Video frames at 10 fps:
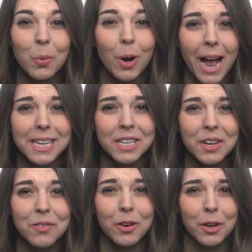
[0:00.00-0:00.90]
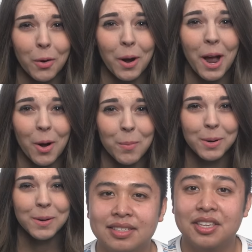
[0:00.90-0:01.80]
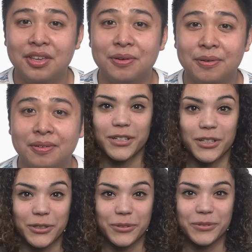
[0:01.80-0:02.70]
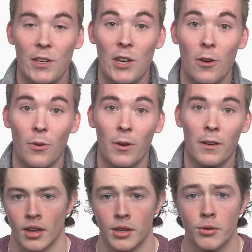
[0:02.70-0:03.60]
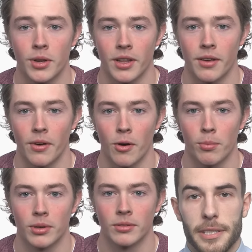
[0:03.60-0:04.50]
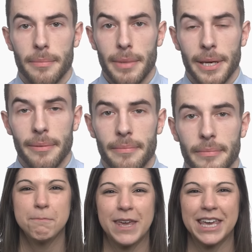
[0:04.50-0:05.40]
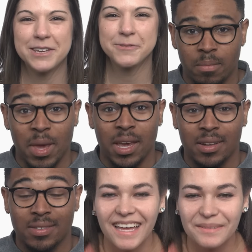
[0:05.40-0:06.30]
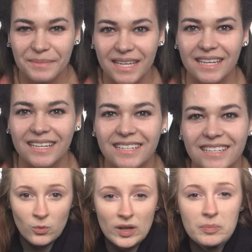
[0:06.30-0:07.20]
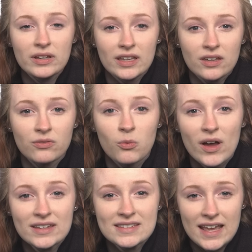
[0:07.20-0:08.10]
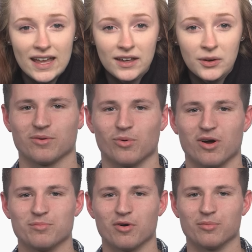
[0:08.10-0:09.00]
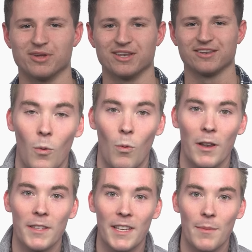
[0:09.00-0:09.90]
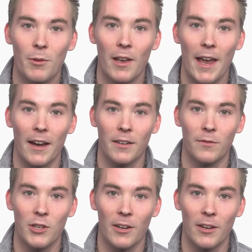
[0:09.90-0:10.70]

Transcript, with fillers: So we're asking for your help. You. You. You. You can give hope. To me. Me. Me. And me. We believe one day, one moment, one simple act of